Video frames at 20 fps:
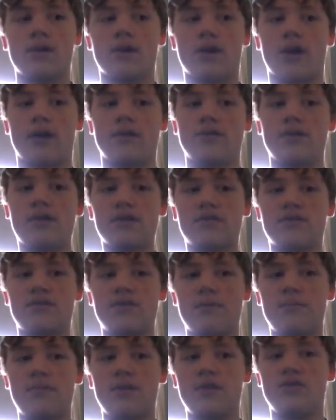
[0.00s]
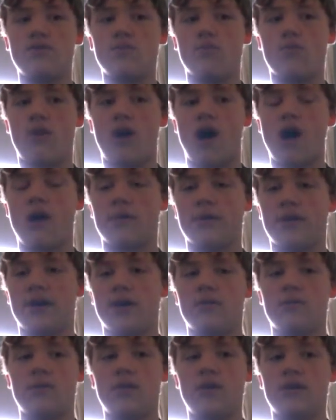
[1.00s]
Alright, next up is
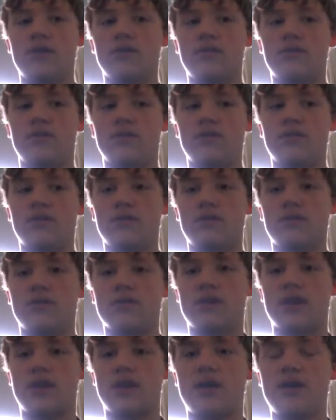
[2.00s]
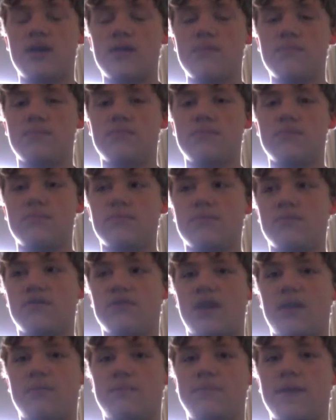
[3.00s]
Wario. To him,
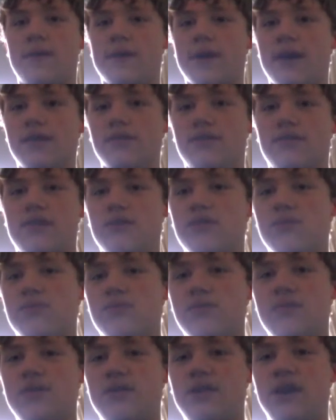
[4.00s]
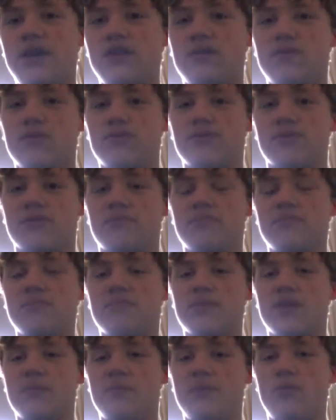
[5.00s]
same thing on Nintendo 3DS version.
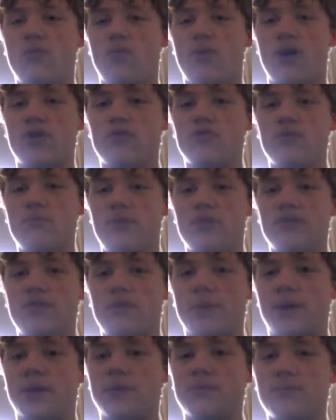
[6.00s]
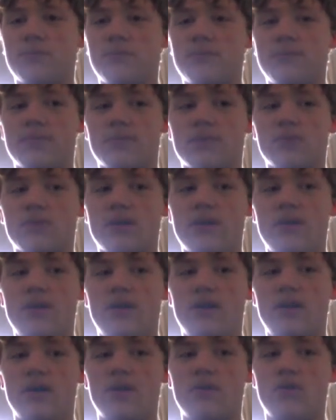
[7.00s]
Complete 100 multi-men.
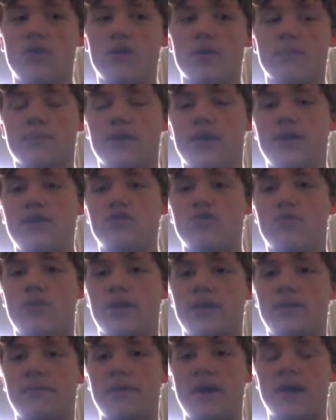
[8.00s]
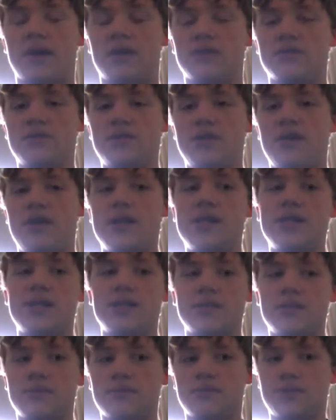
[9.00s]
Or play 20 battles.
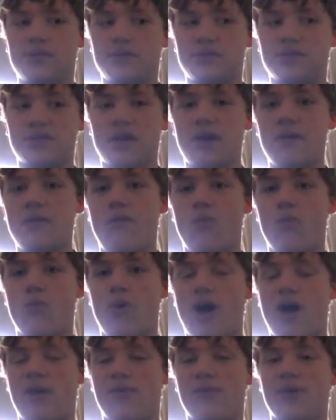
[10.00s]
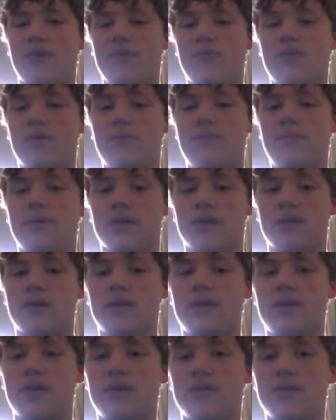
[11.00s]
So once you do that, Wario will appear.